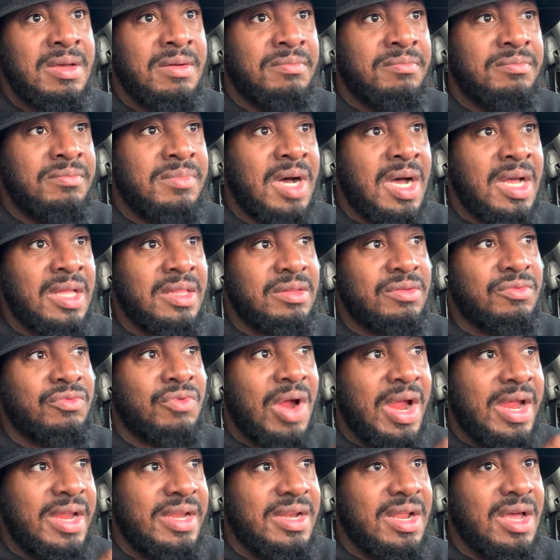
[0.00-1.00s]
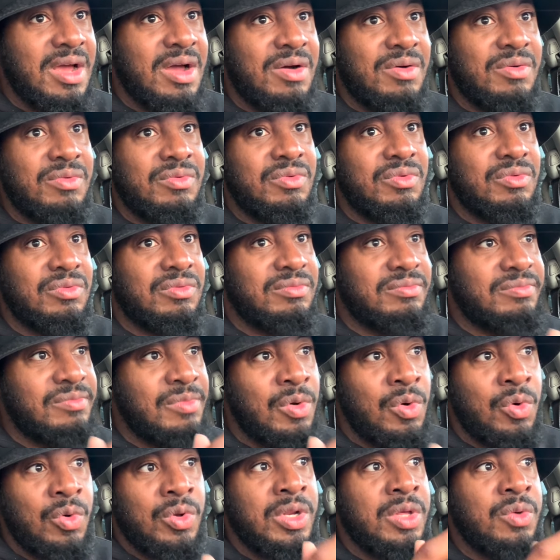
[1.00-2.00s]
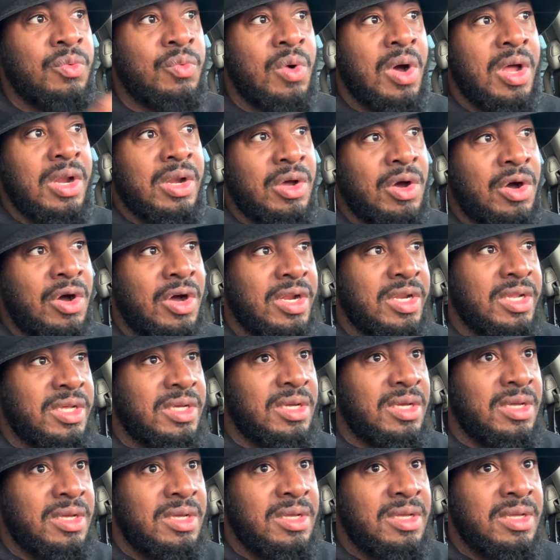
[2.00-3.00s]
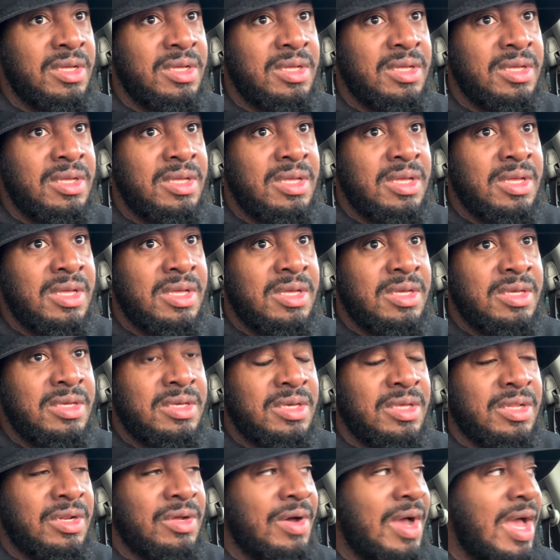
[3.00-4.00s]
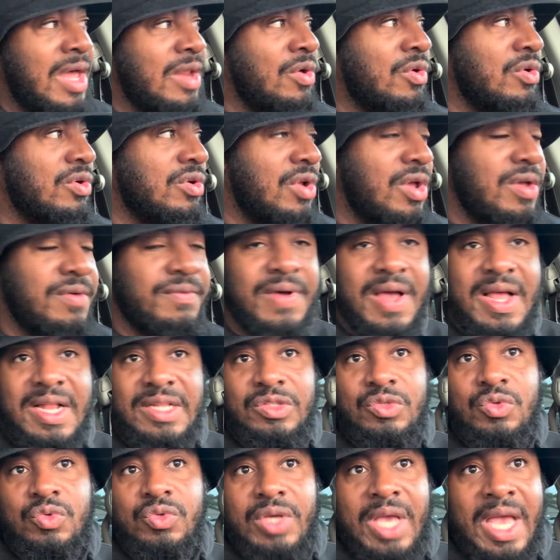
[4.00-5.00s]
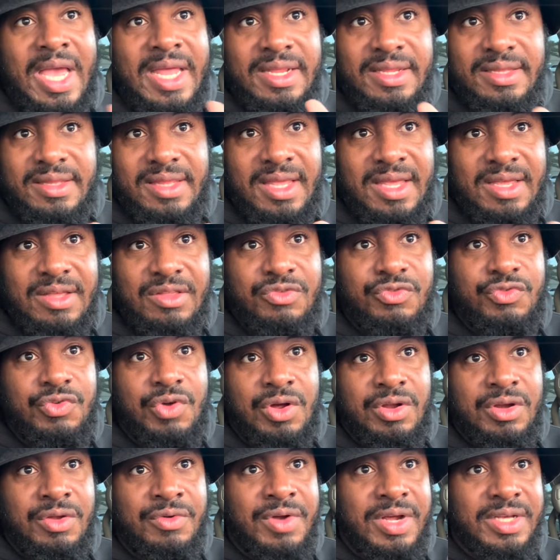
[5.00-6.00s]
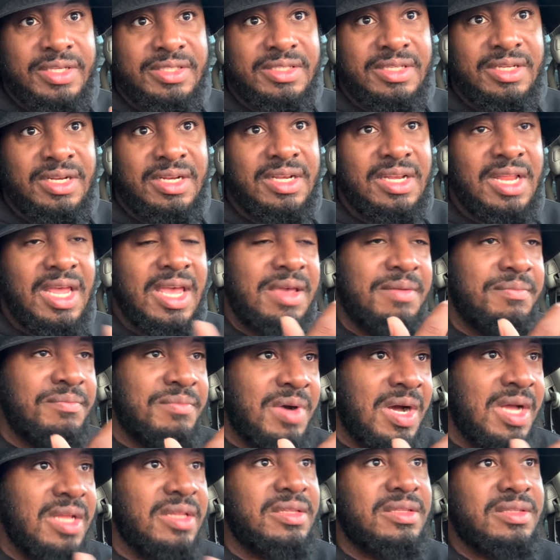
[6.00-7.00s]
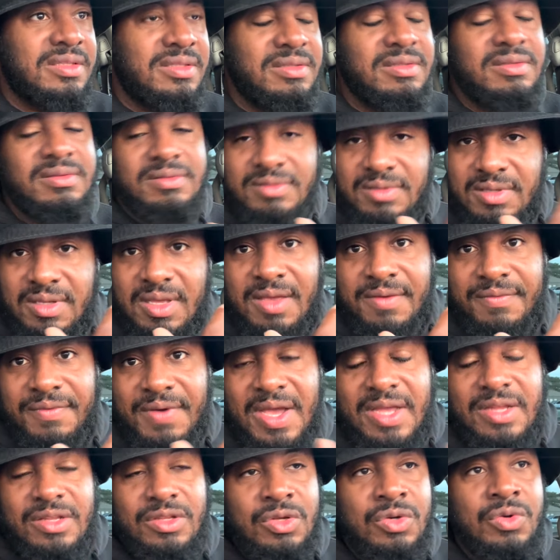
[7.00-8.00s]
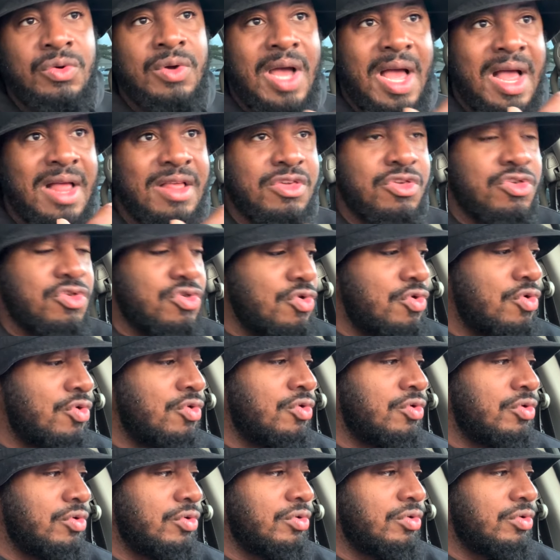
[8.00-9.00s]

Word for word: But right now, only one order. You know, I don't know if I'll do anything throughout the rest of the day, but if I do, I'll show